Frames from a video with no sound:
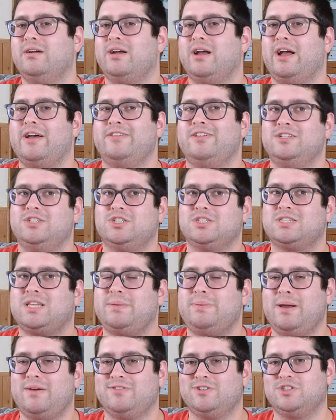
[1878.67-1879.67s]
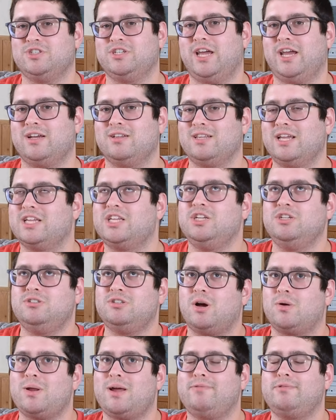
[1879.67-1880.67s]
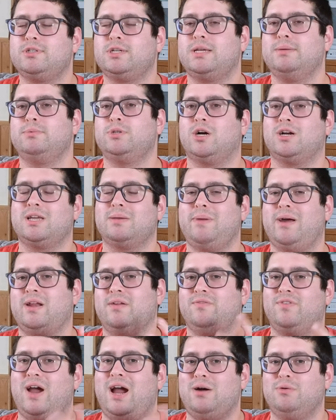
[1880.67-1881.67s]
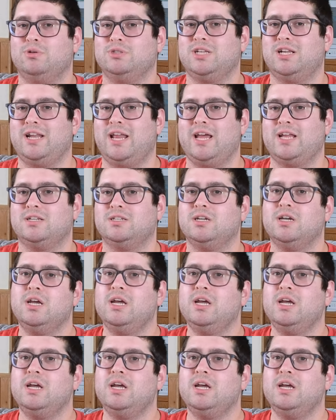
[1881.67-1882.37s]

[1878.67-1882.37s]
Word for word: And then just keep having your day. Like, you don't have to keep talking about it for hours on end.